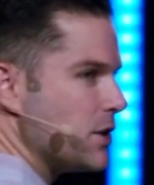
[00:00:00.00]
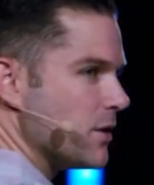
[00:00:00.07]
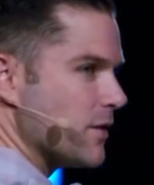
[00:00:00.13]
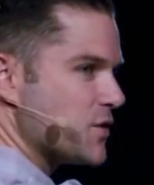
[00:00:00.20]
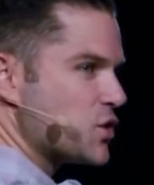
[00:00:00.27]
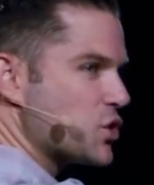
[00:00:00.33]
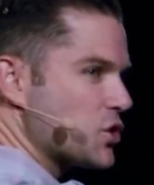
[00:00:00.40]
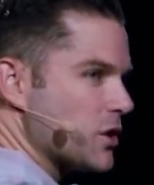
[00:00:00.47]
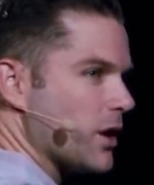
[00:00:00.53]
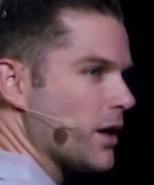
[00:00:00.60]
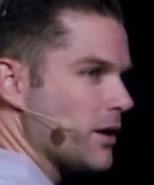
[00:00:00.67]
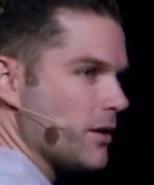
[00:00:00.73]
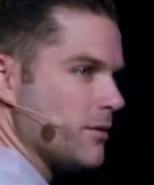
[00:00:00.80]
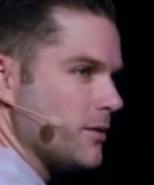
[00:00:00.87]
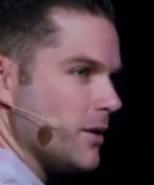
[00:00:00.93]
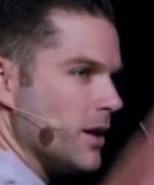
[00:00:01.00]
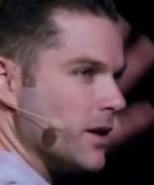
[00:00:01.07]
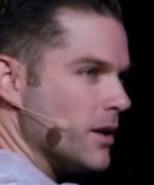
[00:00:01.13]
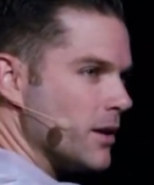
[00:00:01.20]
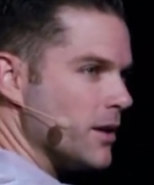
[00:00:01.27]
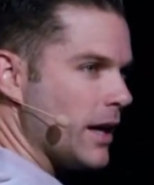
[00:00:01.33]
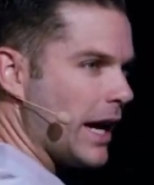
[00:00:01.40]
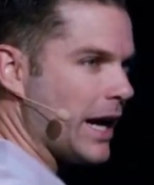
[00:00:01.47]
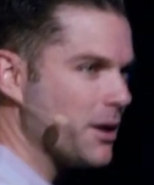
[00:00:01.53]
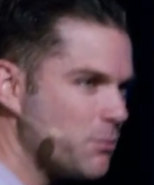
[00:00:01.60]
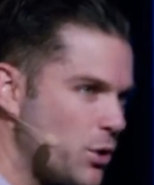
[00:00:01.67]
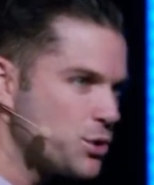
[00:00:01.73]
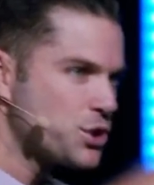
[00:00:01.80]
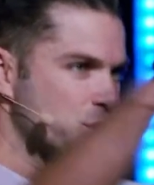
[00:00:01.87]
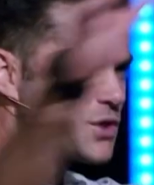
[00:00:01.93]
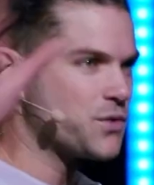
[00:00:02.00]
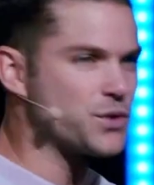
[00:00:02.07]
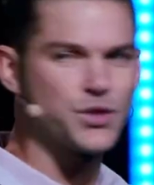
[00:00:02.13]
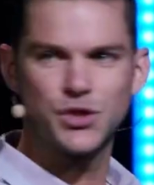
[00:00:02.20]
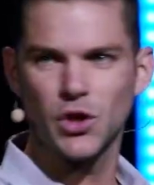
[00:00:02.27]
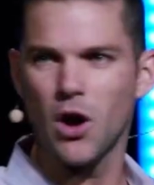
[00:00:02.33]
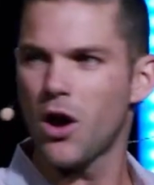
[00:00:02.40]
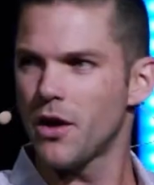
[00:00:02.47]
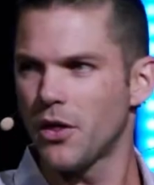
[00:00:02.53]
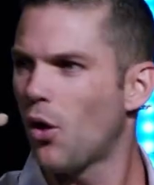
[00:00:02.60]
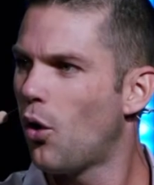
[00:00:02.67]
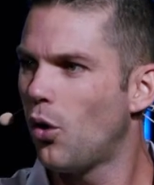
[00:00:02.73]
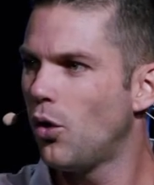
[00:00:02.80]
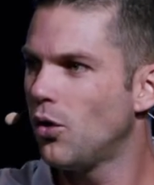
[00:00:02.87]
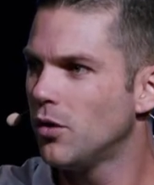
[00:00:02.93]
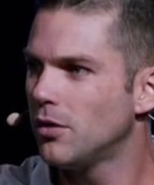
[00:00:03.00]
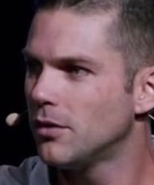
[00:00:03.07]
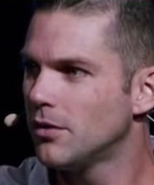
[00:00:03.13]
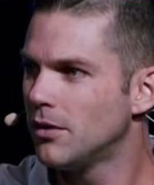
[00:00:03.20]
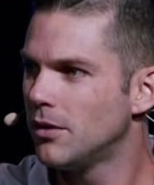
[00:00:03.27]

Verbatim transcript: you have like hand motions for song, and the whole.